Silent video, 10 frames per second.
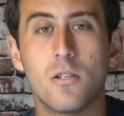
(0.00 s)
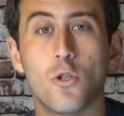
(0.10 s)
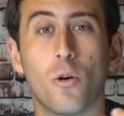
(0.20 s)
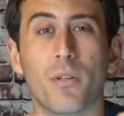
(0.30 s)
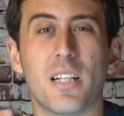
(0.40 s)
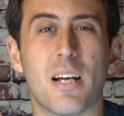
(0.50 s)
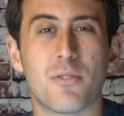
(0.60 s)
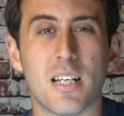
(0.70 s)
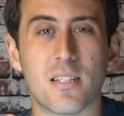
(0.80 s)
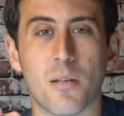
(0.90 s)
Normally, I would
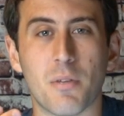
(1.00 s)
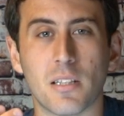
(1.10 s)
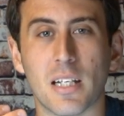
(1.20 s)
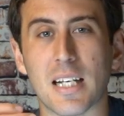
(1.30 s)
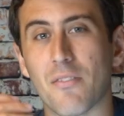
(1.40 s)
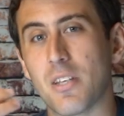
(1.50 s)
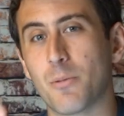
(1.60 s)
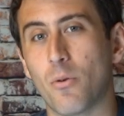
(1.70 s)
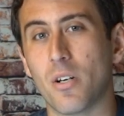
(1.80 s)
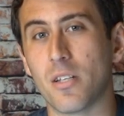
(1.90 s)
say something like, at
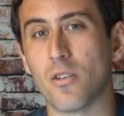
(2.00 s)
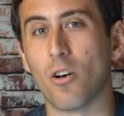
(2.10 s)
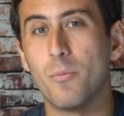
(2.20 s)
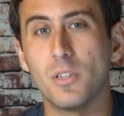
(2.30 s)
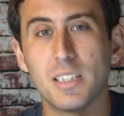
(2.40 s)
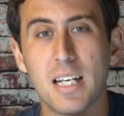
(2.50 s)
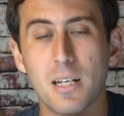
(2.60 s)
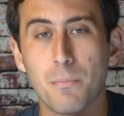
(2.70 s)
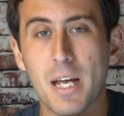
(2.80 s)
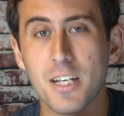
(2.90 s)
this point, I'm only
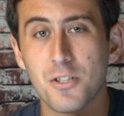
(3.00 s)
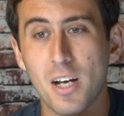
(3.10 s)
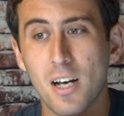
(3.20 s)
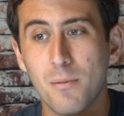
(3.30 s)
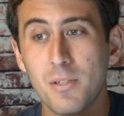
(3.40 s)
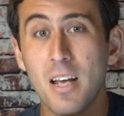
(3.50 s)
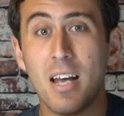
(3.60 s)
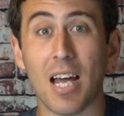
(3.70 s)
taking paid jobs.